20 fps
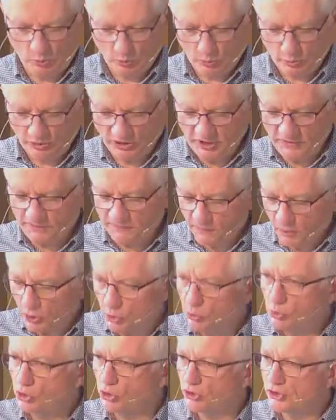when they follow
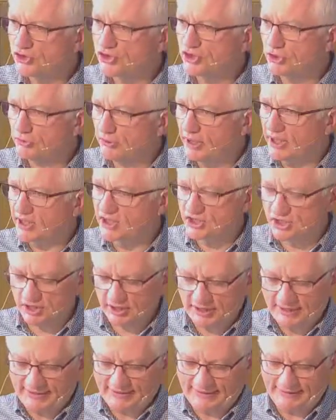God's direction
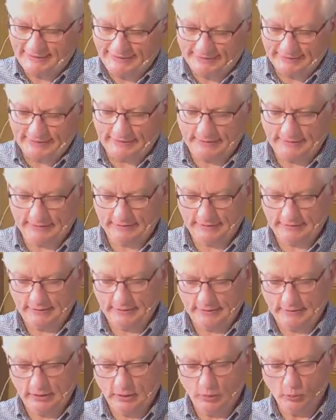and leading,
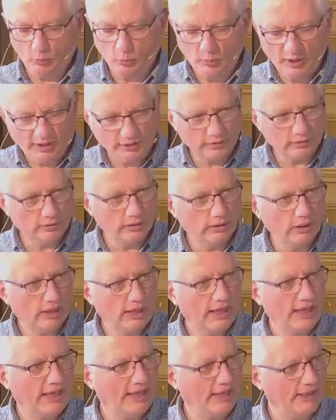will
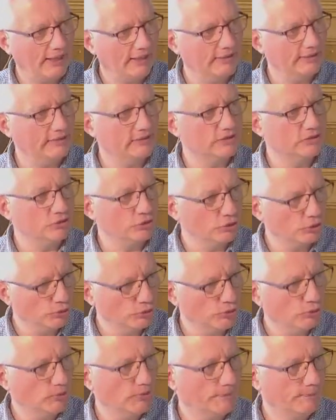and do
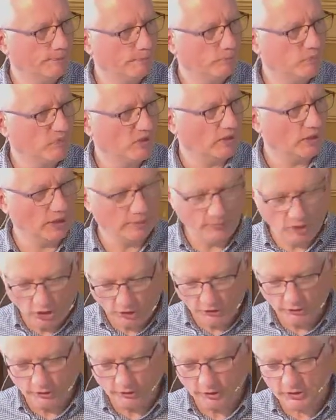come
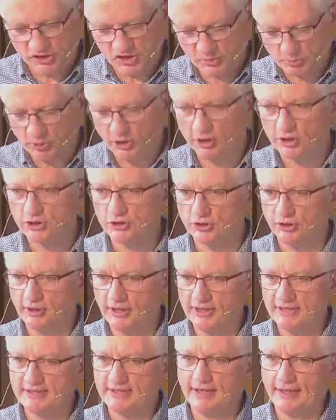under spiritual
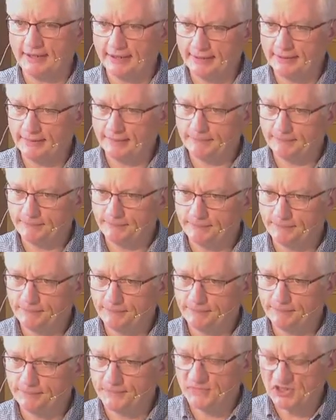attack.
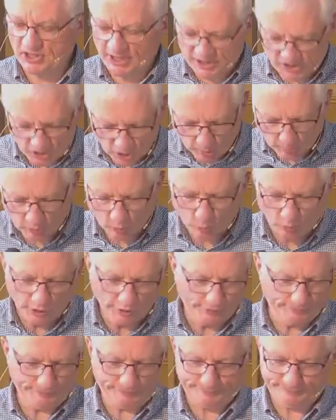So lesson number one.
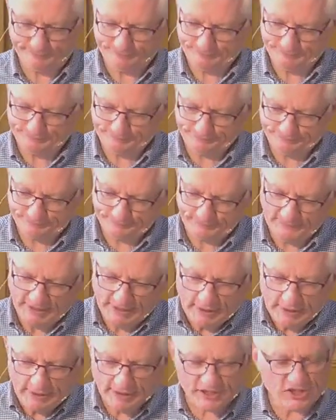
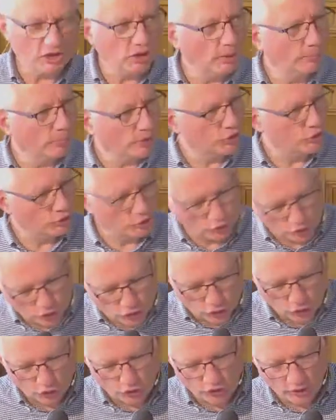Lesson number two, or
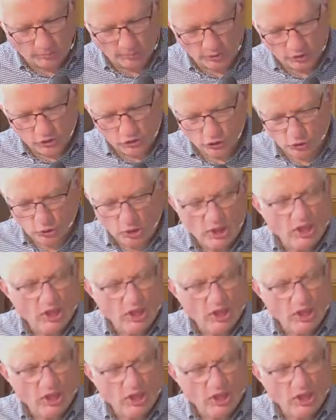truth number two,